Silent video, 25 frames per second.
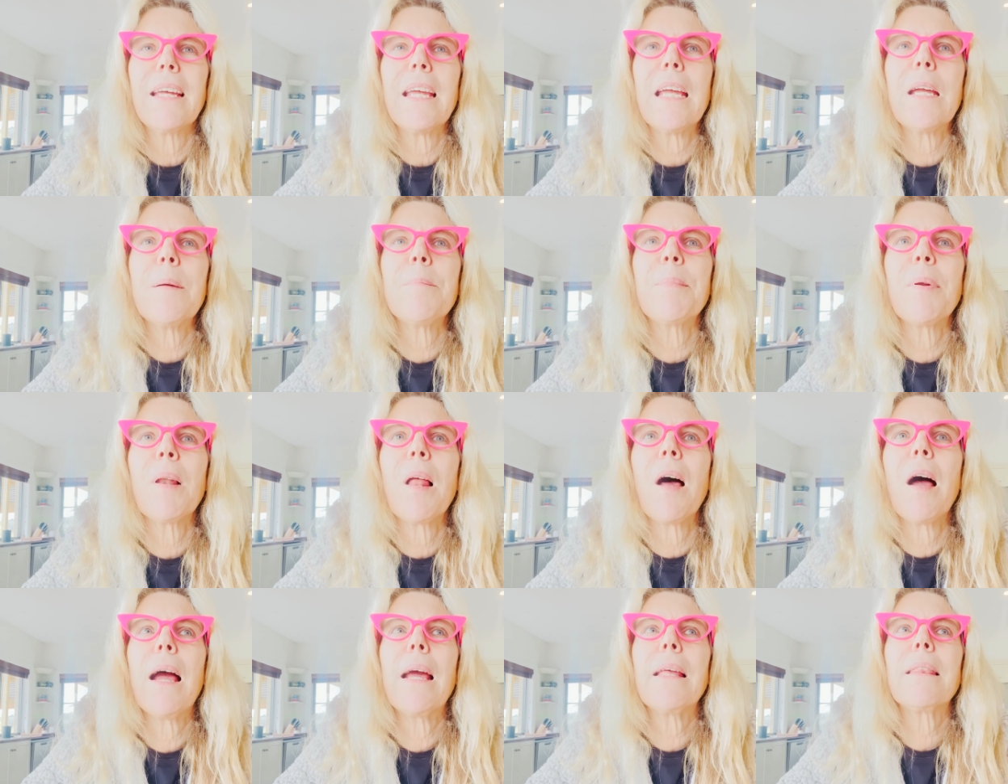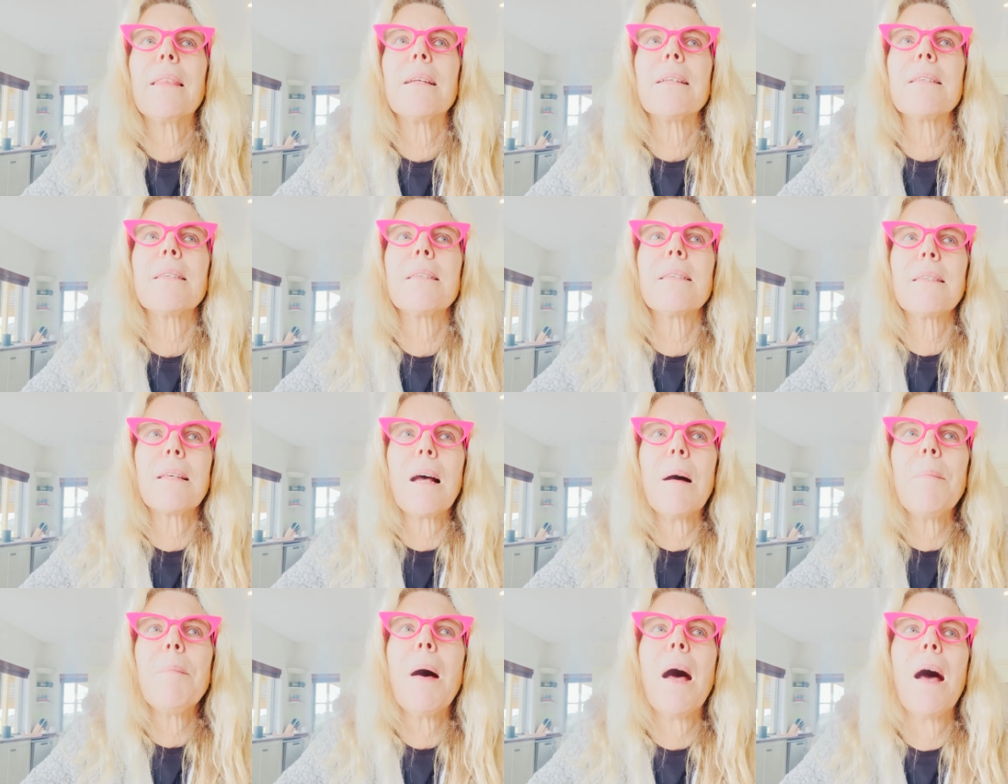implying that
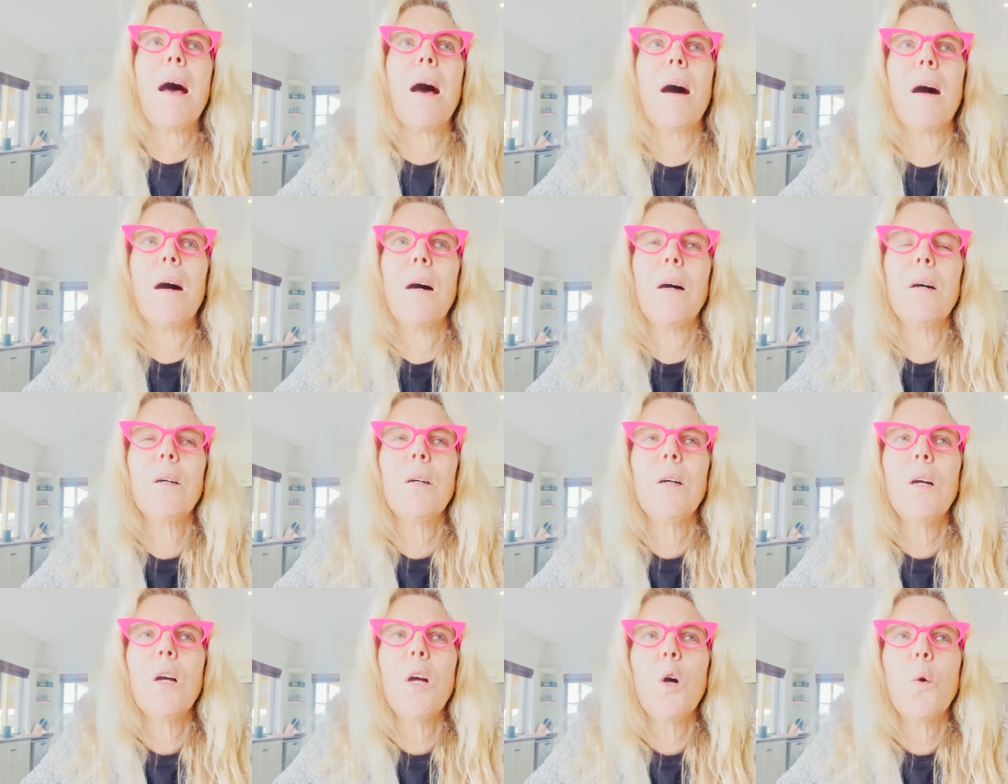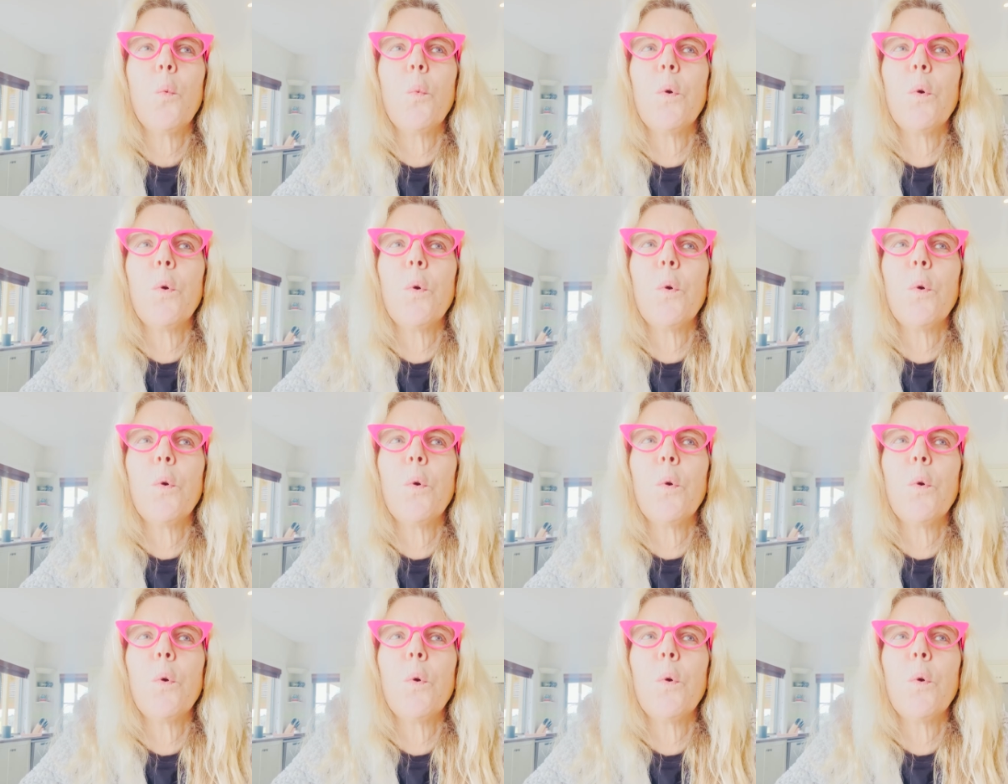somehow